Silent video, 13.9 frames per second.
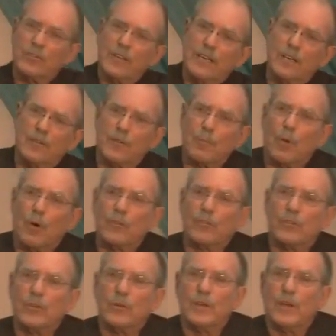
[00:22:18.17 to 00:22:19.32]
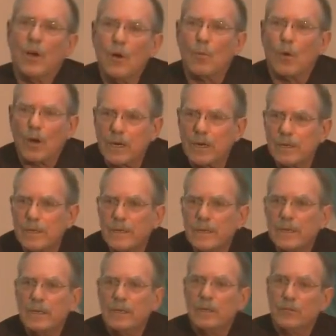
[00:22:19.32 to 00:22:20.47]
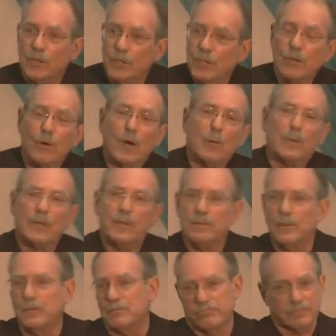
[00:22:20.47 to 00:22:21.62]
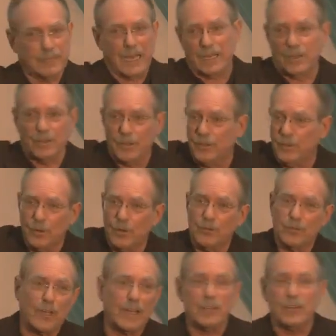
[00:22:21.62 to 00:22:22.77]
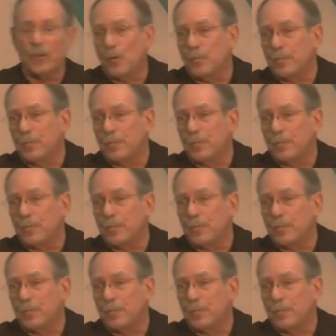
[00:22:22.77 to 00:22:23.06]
to see if your boys are doing their homework. So you go up and you knock on their door, say, and you